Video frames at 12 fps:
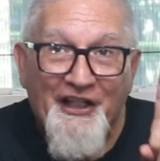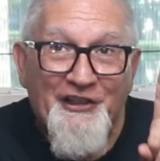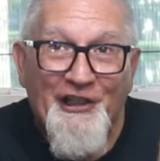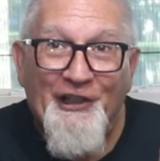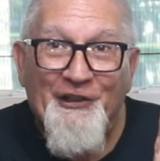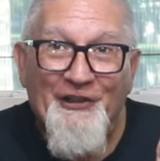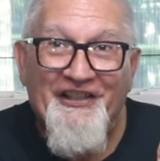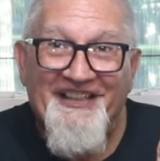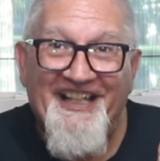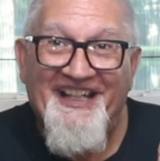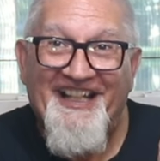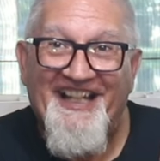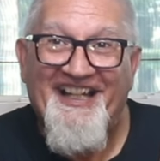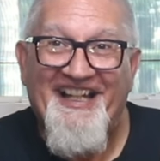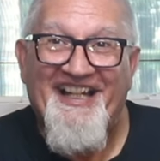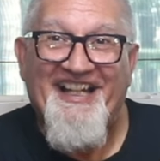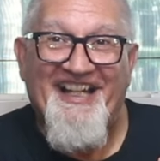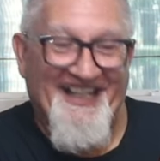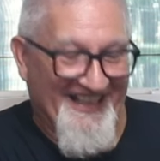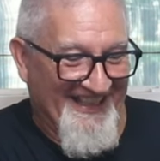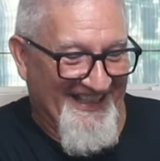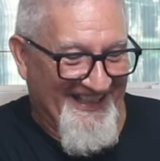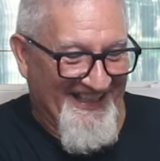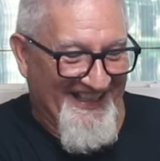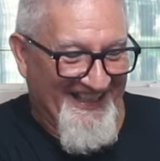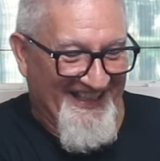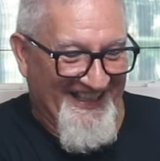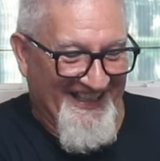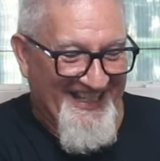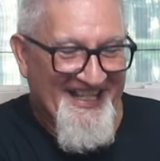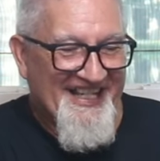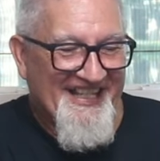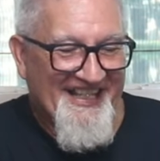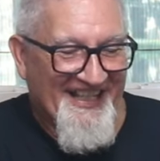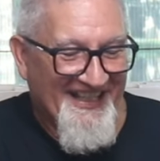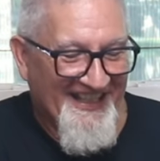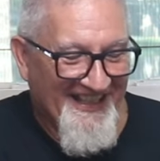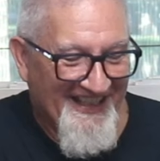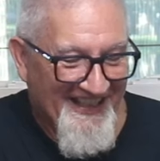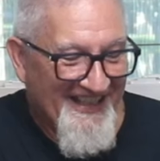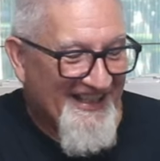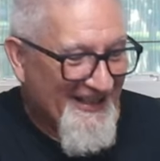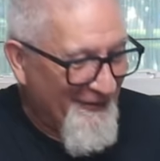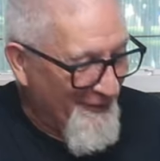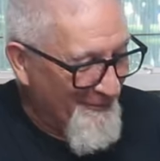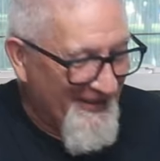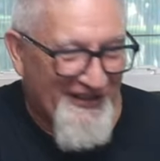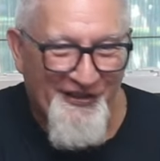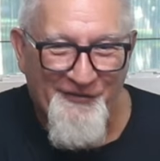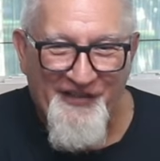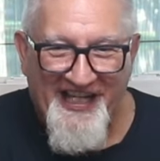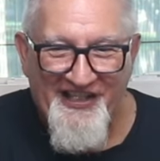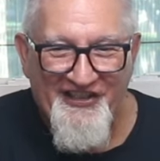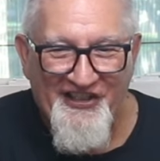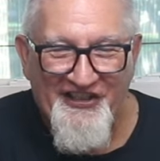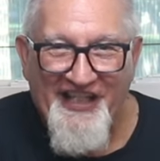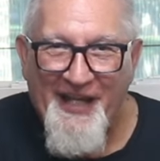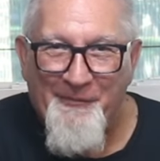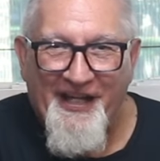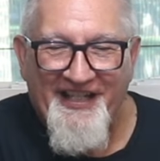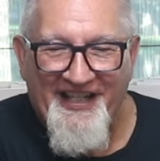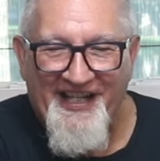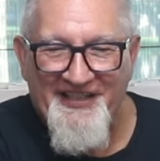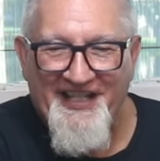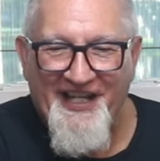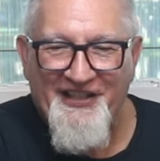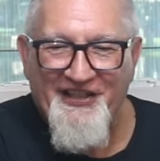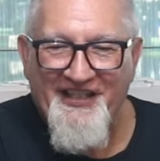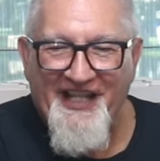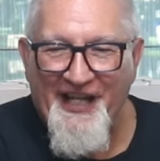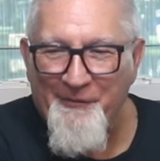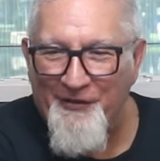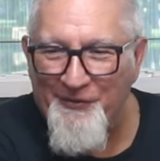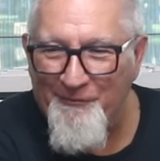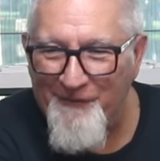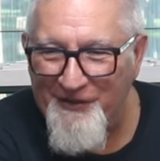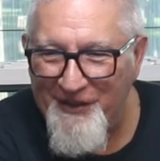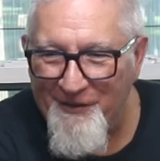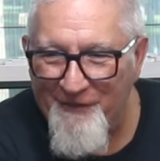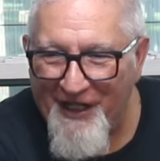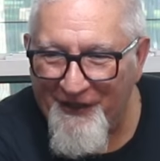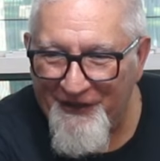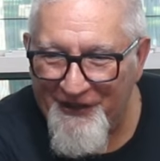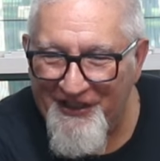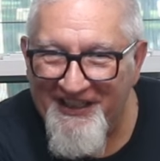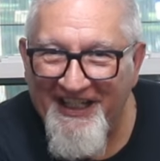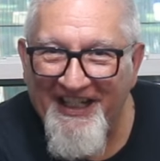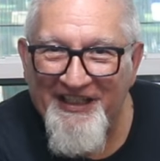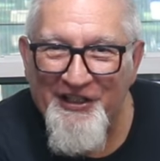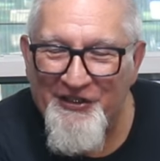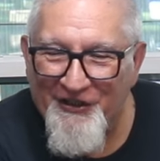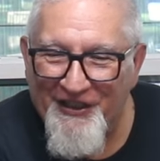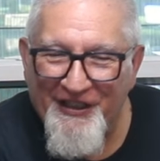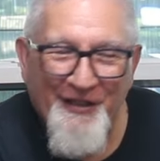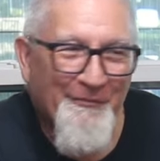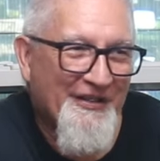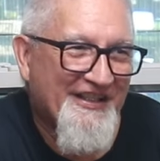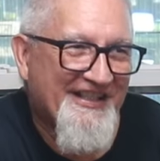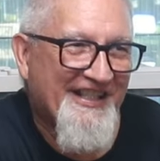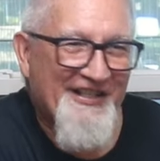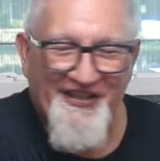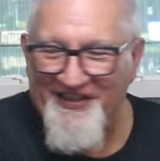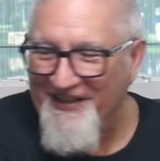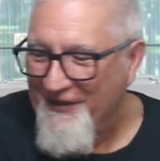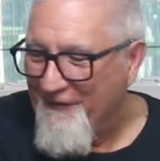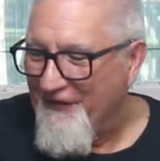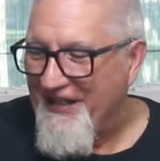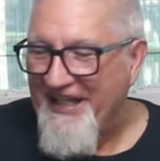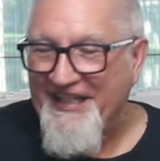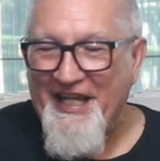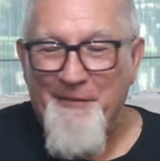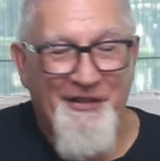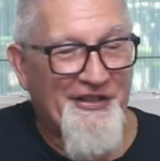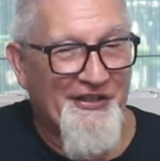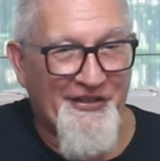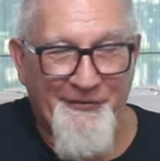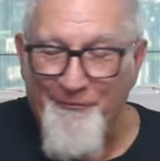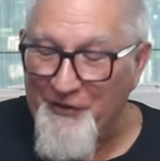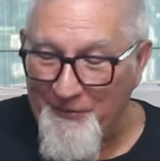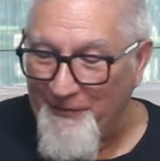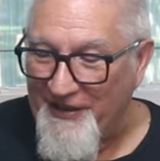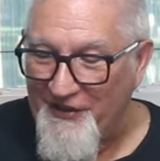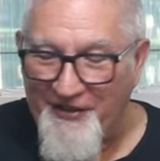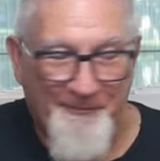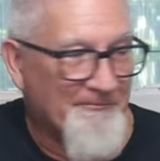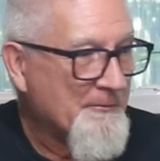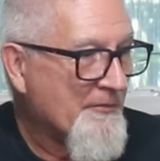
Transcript: included. yeah, it was missing some dice. It was missing some dice in this game. I contacted the guy. I'm going to see him down there today, and he's going to get me the dice for that game. He just misplaced them.